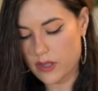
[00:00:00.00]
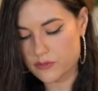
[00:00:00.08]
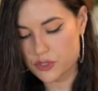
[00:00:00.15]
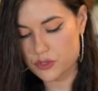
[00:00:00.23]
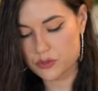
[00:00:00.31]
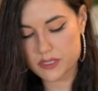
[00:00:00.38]

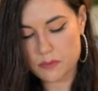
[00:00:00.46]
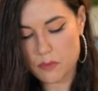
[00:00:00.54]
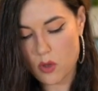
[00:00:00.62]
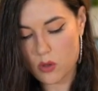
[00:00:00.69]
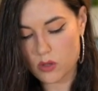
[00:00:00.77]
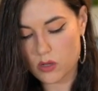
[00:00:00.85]
two
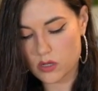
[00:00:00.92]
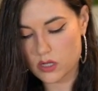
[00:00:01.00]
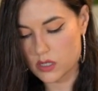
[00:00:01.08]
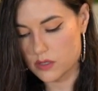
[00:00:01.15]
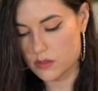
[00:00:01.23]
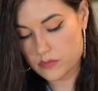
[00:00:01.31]
small
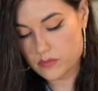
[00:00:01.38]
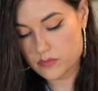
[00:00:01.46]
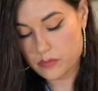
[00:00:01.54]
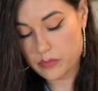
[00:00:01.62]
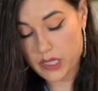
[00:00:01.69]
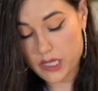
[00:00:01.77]

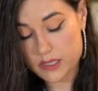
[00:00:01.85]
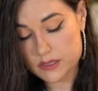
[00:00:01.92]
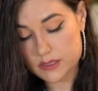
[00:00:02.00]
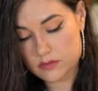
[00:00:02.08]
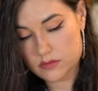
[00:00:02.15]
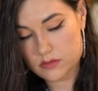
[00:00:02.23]

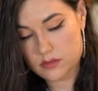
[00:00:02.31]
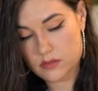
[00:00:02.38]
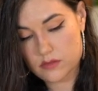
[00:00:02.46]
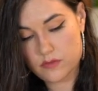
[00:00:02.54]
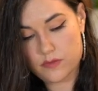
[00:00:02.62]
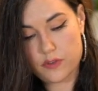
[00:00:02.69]
pans
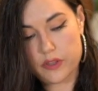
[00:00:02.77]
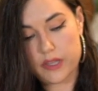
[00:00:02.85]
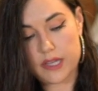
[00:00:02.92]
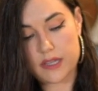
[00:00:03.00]
for that